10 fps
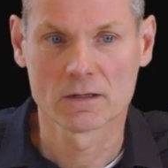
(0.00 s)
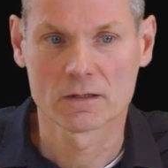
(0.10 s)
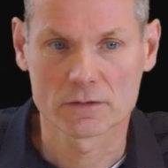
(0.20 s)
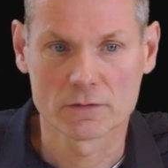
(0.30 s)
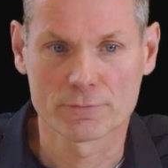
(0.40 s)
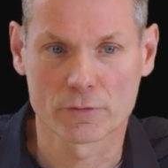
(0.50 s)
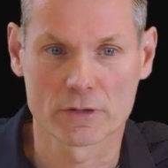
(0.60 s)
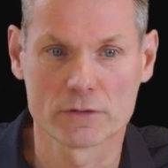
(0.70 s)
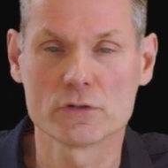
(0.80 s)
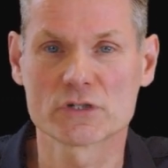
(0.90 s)
you for
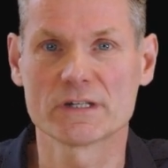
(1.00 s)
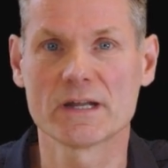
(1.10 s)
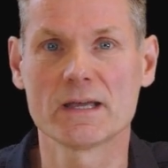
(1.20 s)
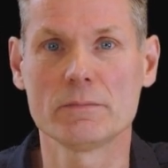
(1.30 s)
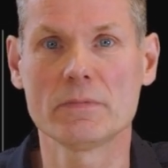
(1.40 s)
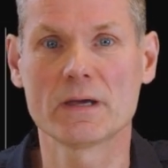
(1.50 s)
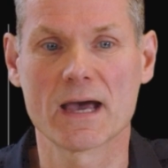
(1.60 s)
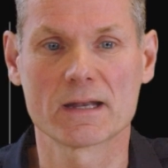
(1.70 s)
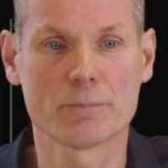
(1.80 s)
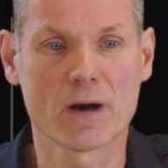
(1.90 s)
your username and the
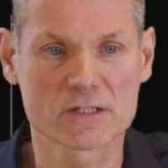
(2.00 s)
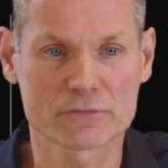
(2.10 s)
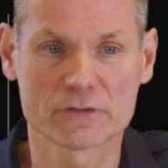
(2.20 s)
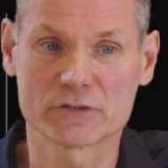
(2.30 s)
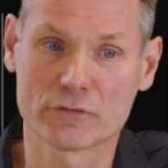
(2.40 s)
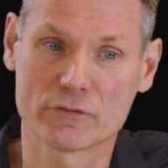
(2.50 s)
password you